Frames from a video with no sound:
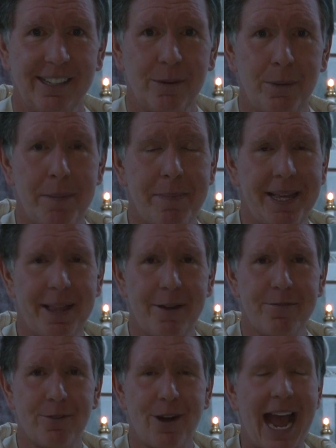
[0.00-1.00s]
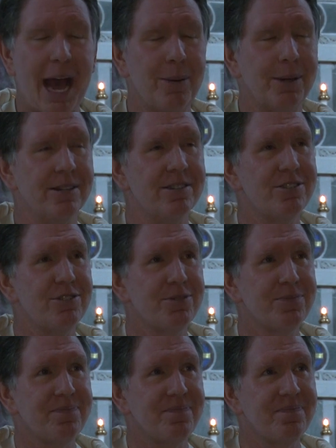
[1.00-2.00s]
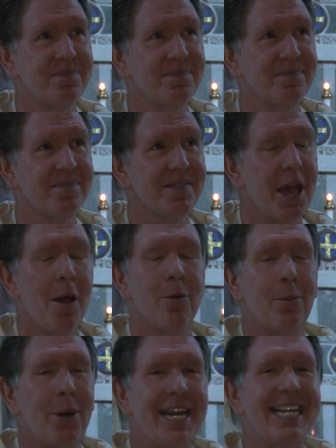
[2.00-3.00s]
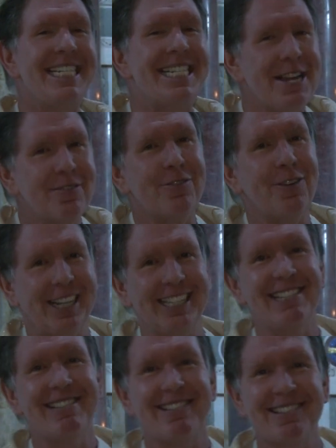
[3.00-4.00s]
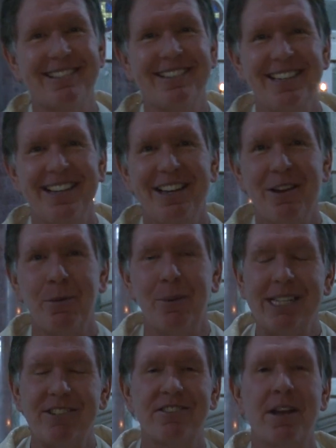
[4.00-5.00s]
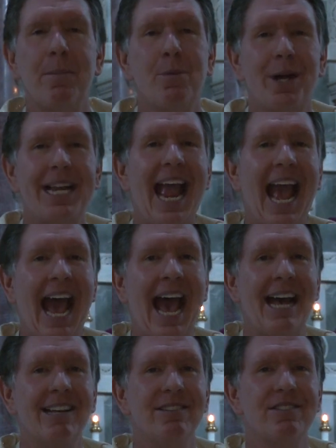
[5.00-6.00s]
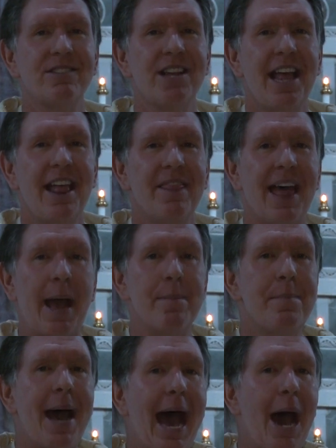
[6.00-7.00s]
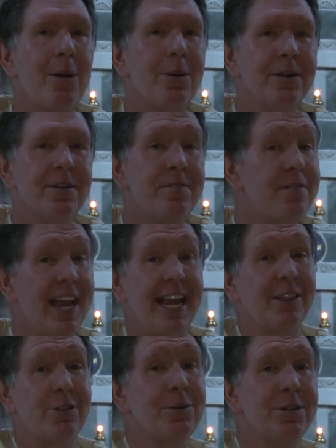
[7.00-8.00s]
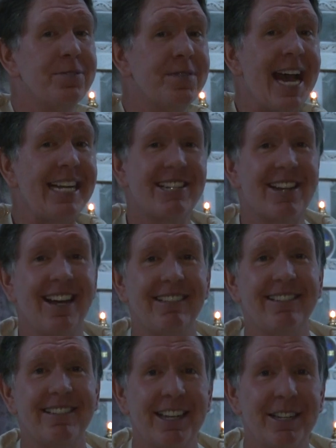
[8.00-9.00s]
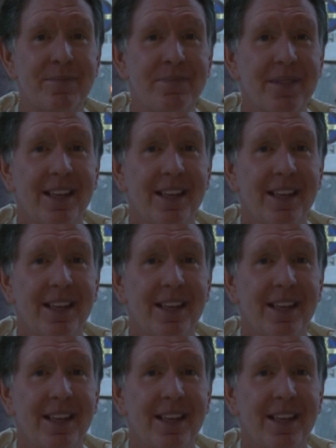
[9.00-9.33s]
We'd be there for hours. What a difference when someone has that power of faith, or as Vashti said,